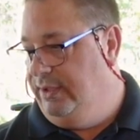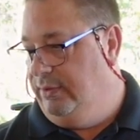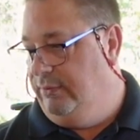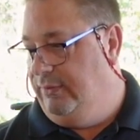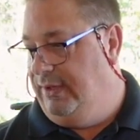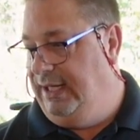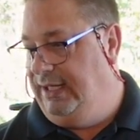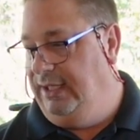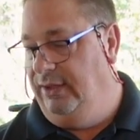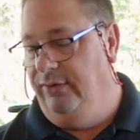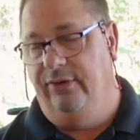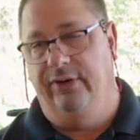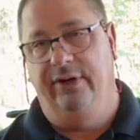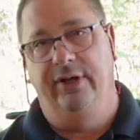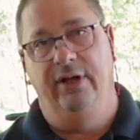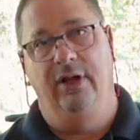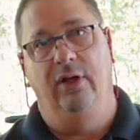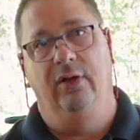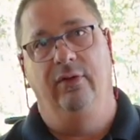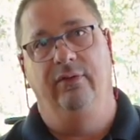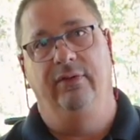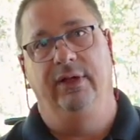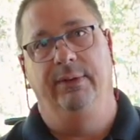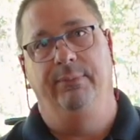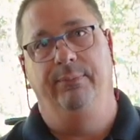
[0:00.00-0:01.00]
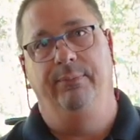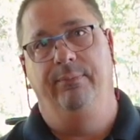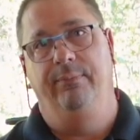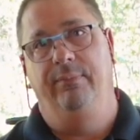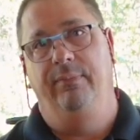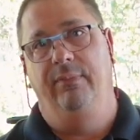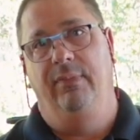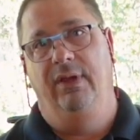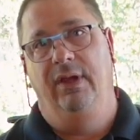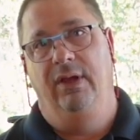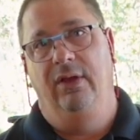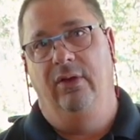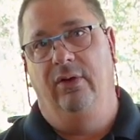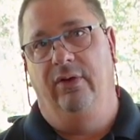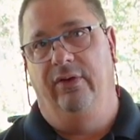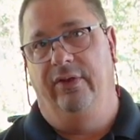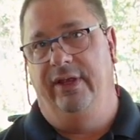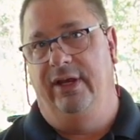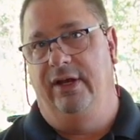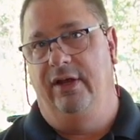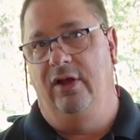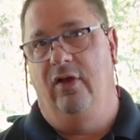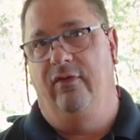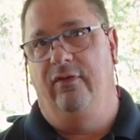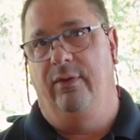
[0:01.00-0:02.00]
the regular Anova or the
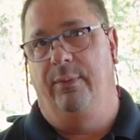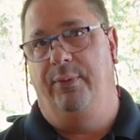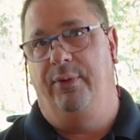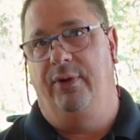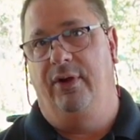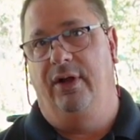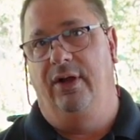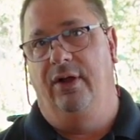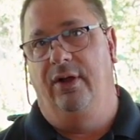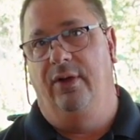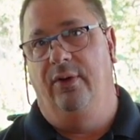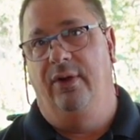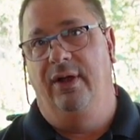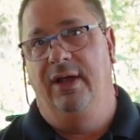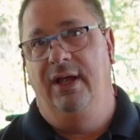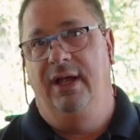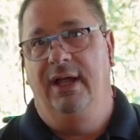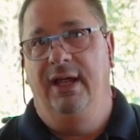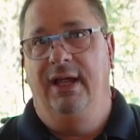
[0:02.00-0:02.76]
Anova Pro.